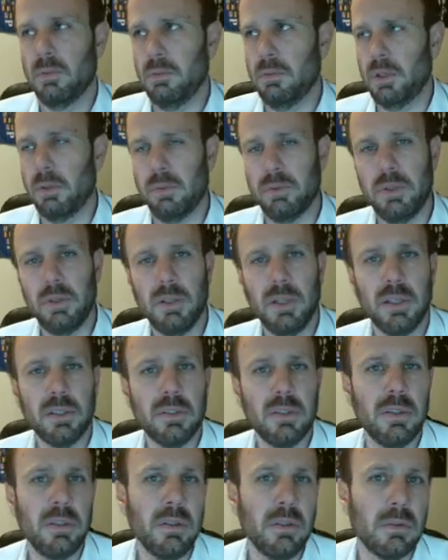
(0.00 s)
What would you like
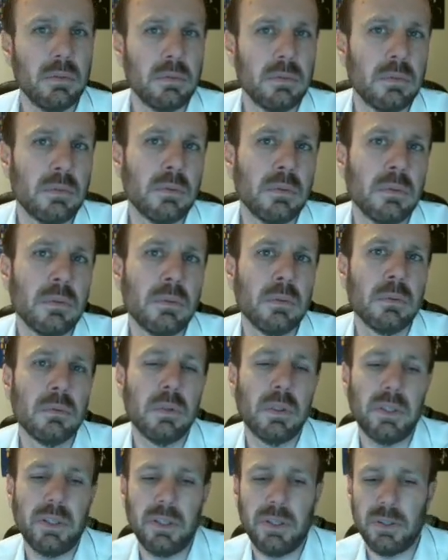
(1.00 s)
to do?
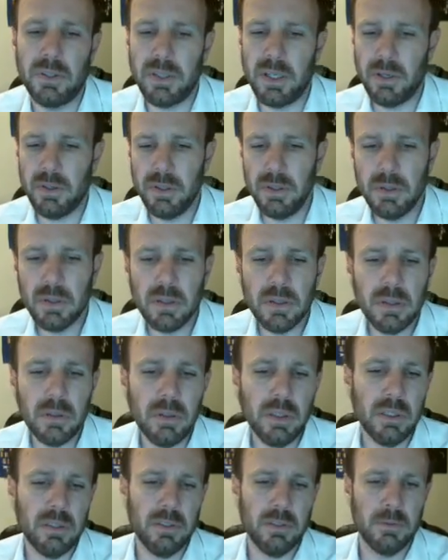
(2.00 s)
Well, here's how you can do
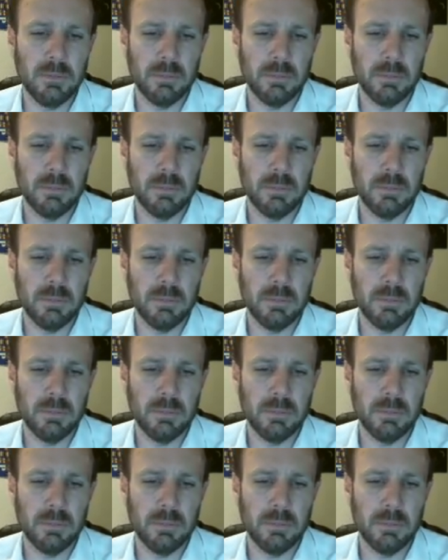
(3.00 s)
it.